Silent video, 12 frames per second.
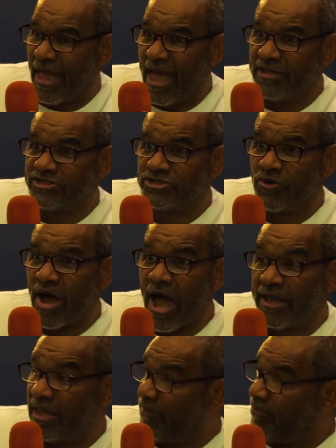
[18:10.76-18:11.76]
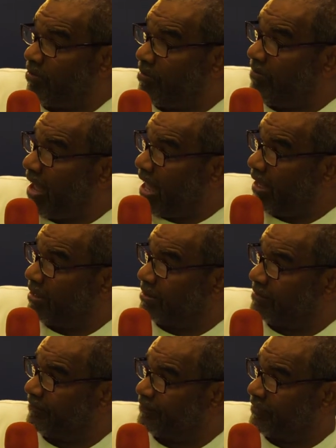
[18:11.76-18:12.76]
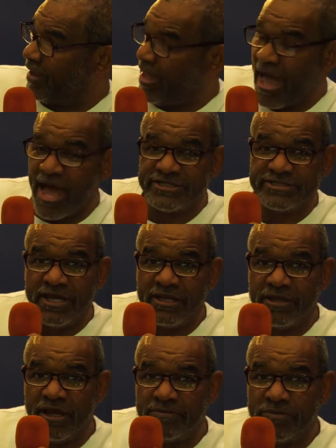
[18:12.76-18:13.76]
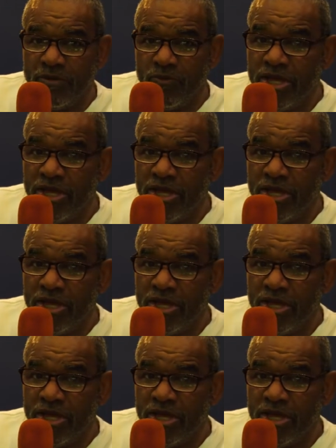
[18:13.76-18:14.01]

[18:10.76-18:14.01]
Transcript: And so I kept on begging. I said, um,